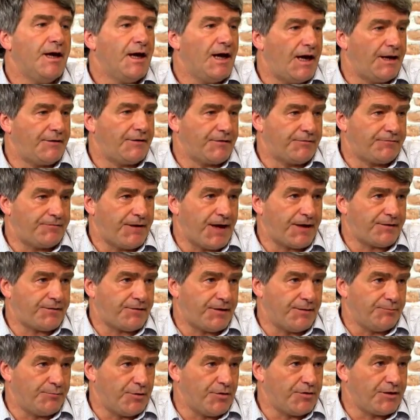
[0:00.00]
It affects
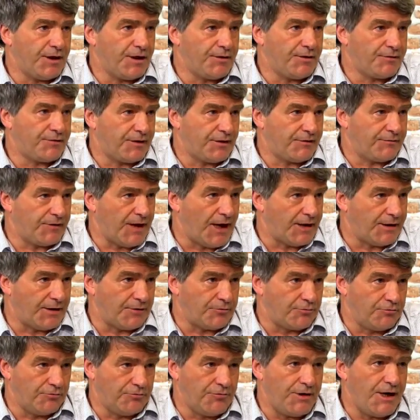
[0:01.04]
the bookings, and it
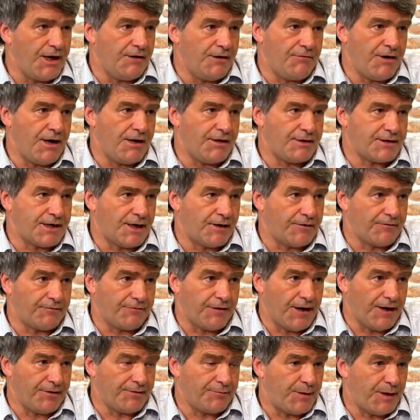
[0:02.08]
really, really
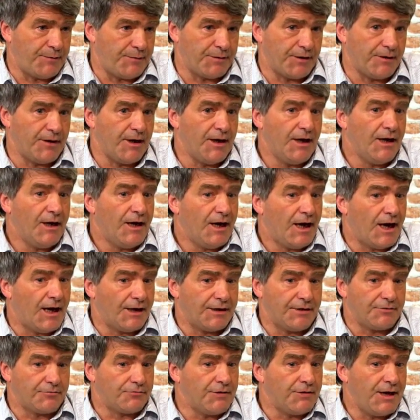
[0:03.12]
terrifies people.
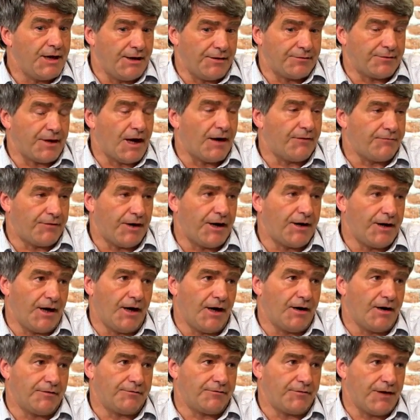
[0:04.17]
And it really is very
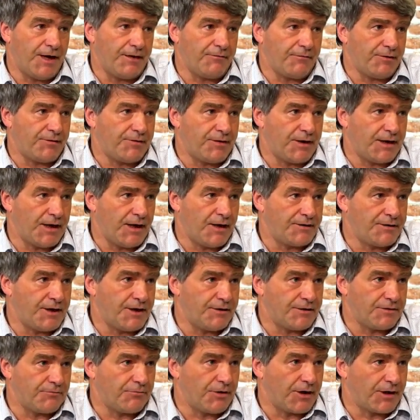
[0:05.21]
hard for anyone sitting out
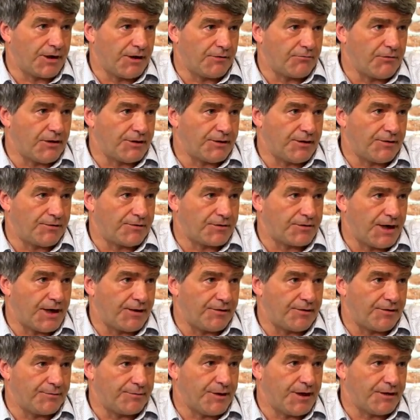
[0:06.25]
here to work out what this
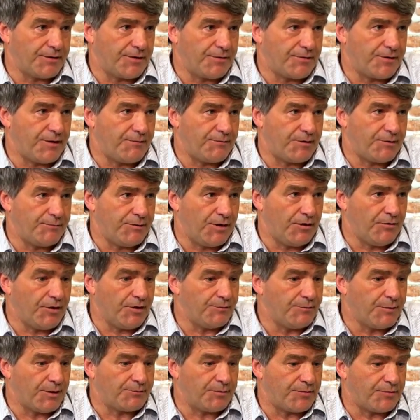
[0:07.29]
strike is about. It seems to be all
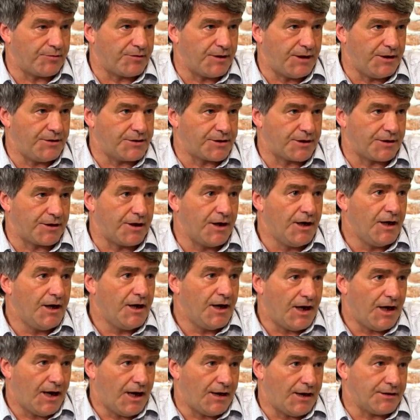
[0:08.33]
about procedure
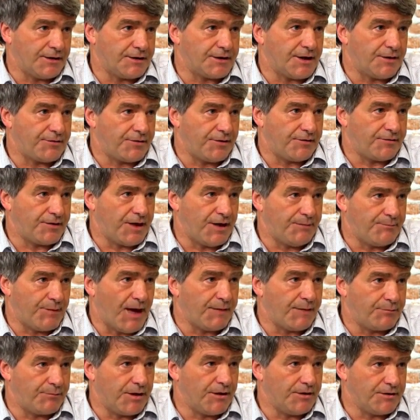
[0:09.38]
and, as you say,
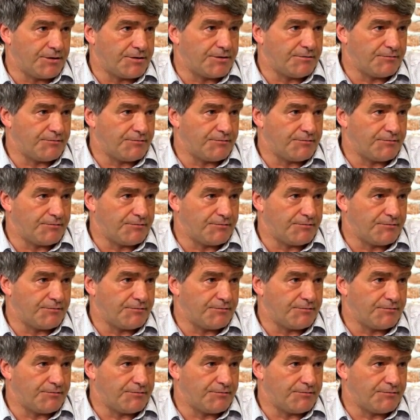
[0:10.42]
bad blood.